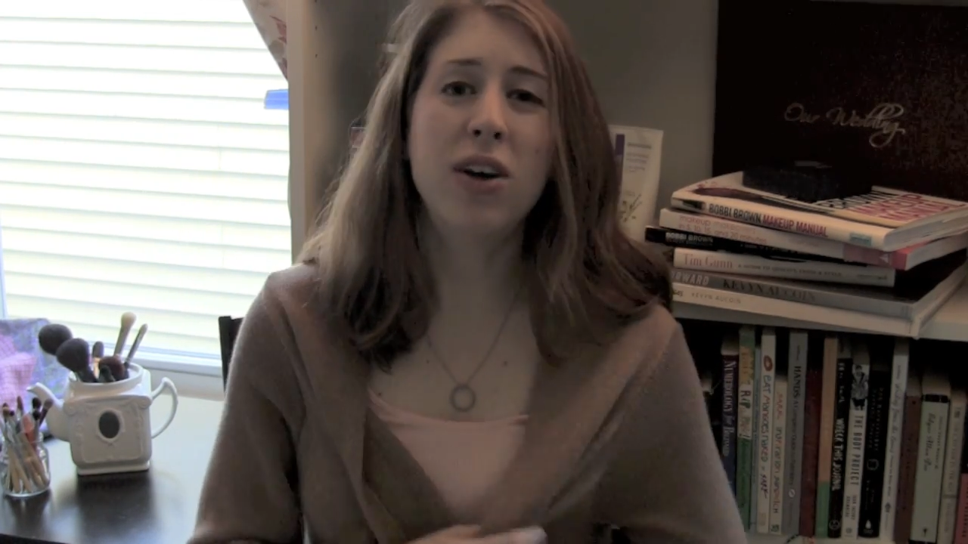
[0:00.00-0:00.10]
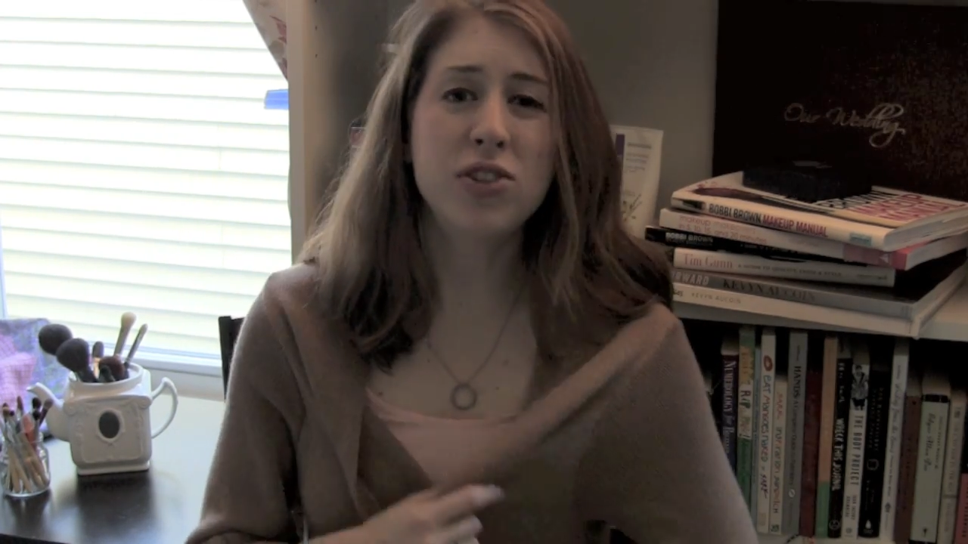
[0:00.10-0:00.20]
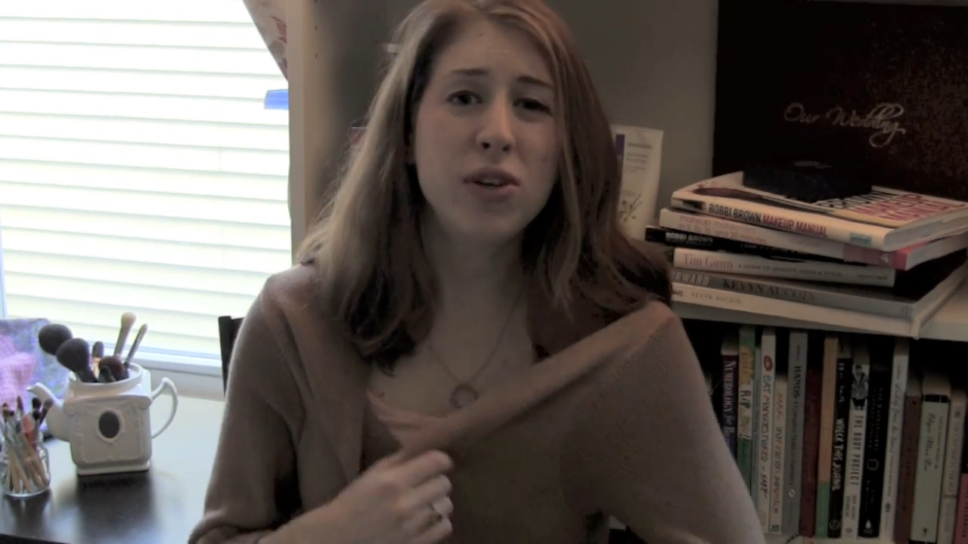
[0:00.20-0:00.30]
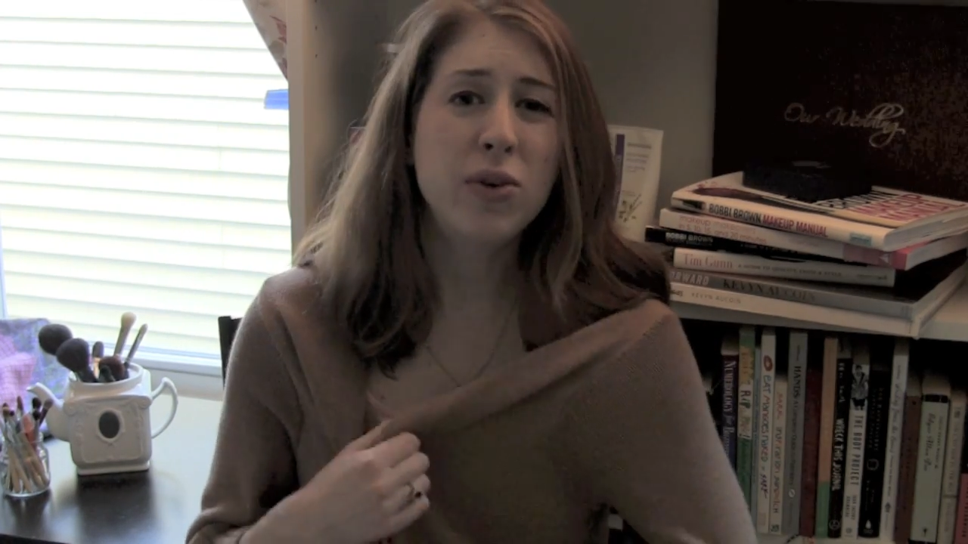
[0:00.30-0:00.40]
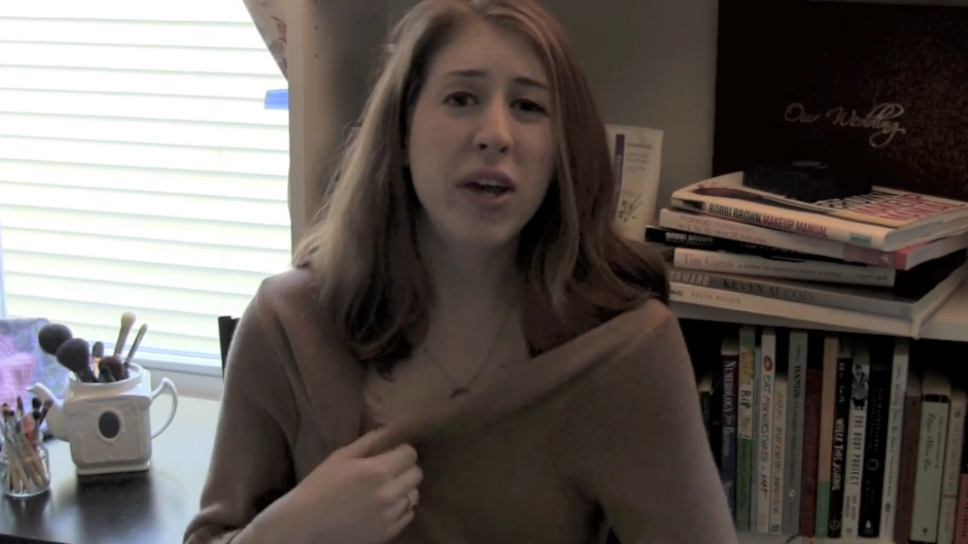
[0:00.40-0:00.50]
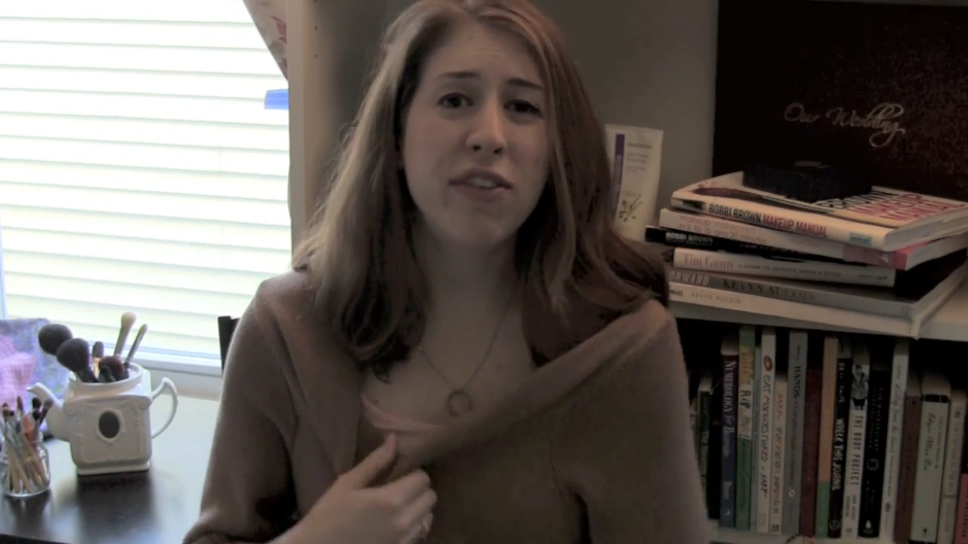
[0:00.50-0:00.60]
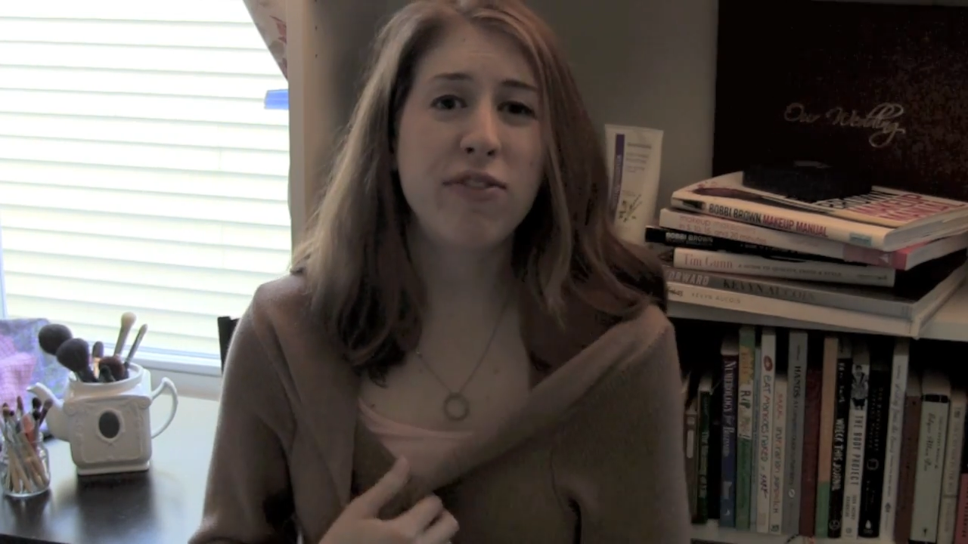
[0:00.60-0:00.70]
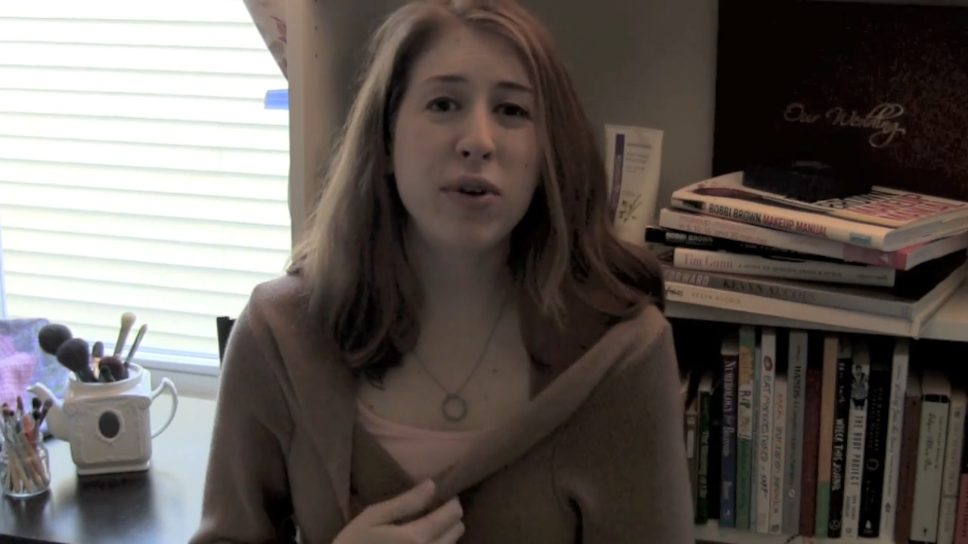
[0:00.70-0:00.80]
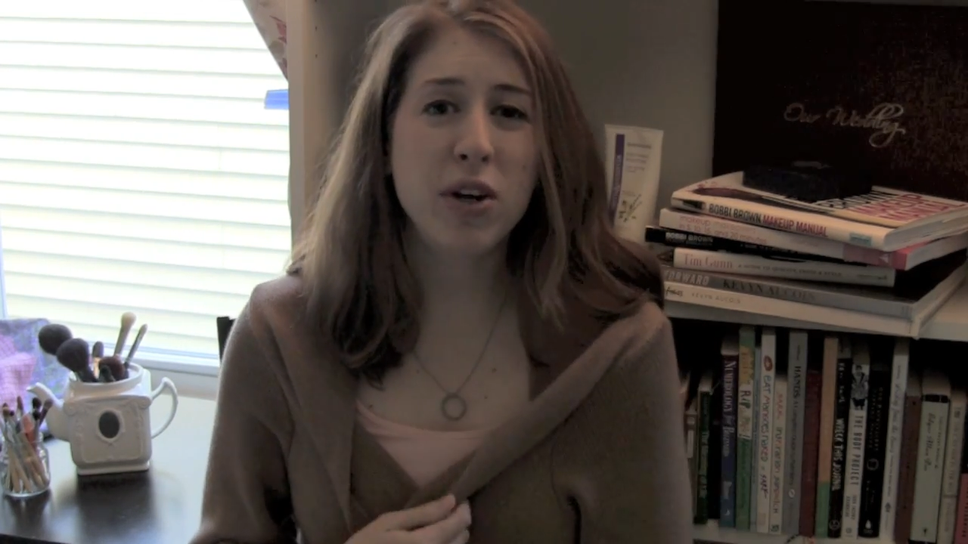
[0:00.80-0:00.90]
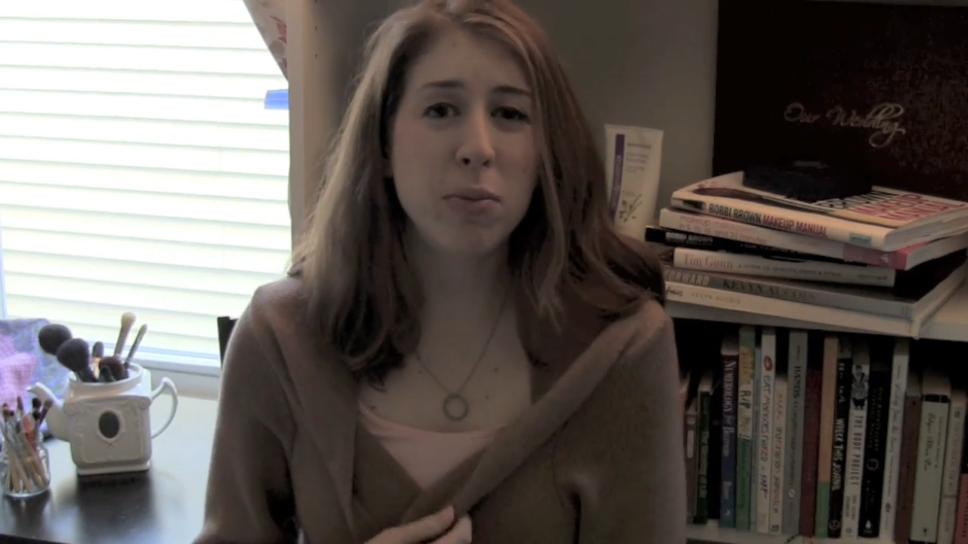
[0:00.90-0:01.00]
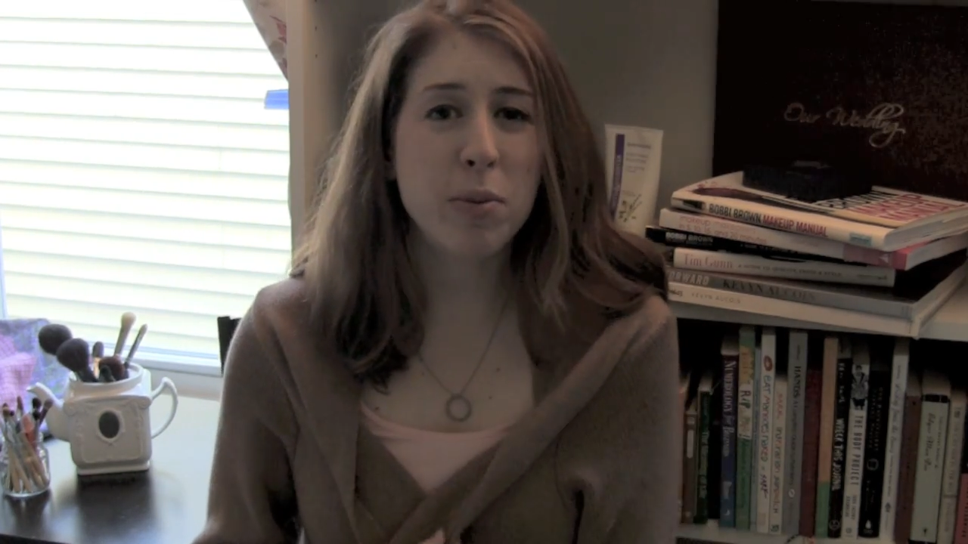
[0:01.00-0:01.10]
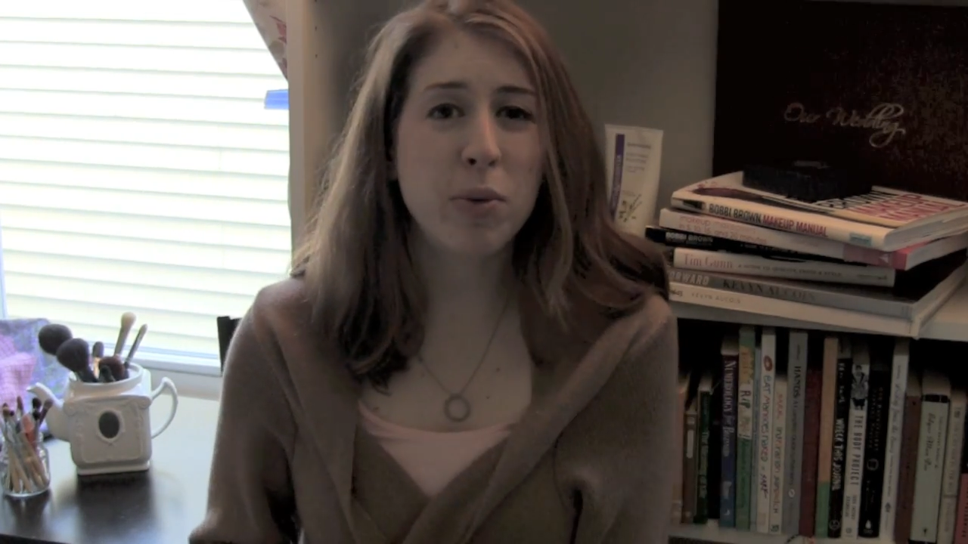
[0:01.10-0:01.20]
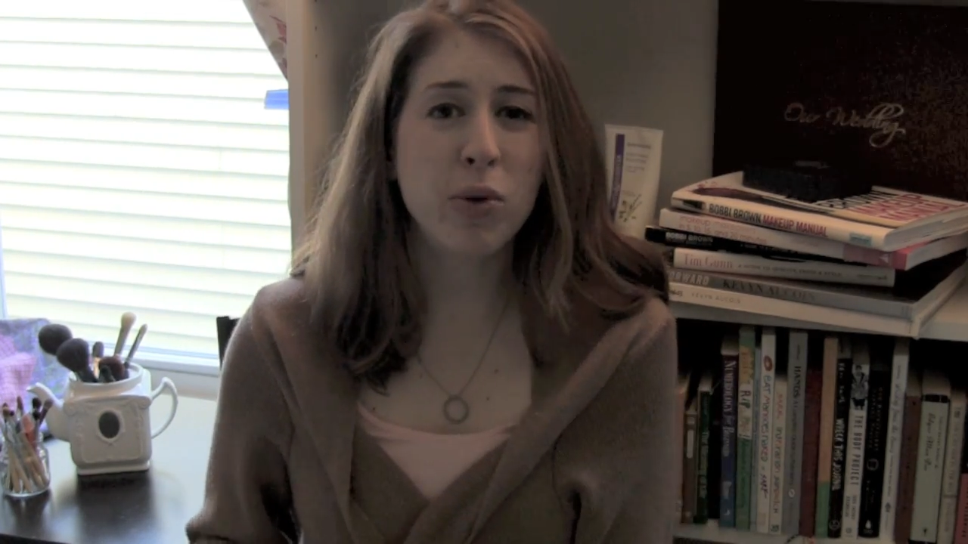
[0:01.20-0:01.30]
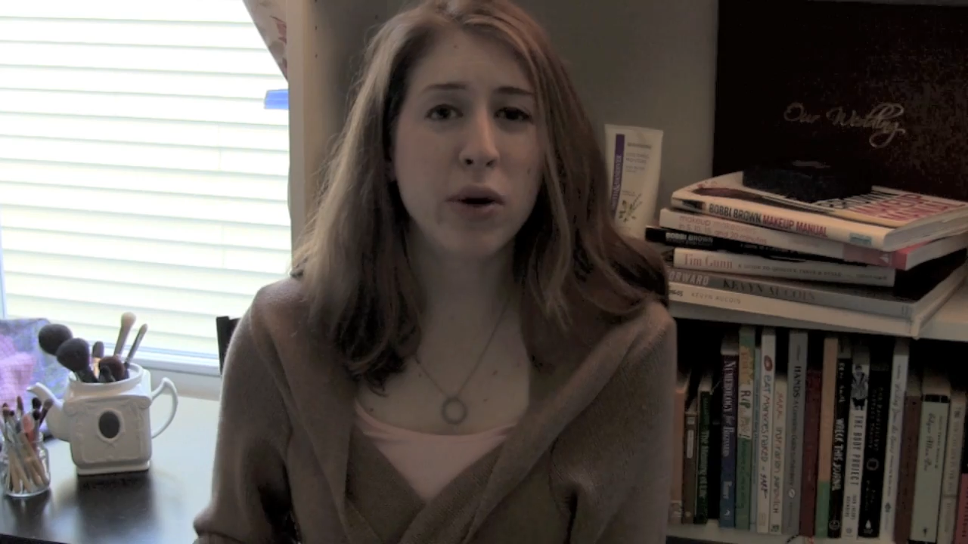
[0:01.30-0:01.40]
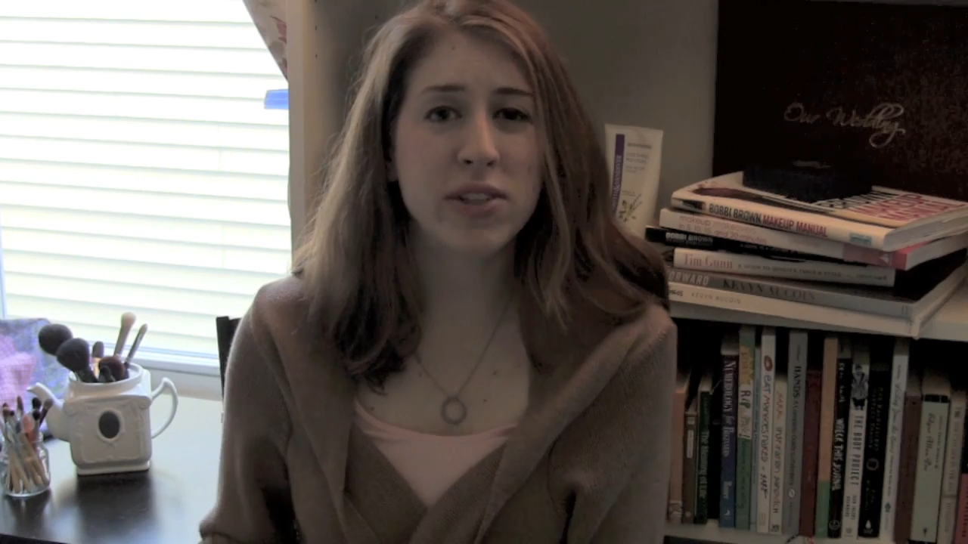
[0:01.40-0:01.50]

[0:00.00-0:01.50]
Also, if we know people who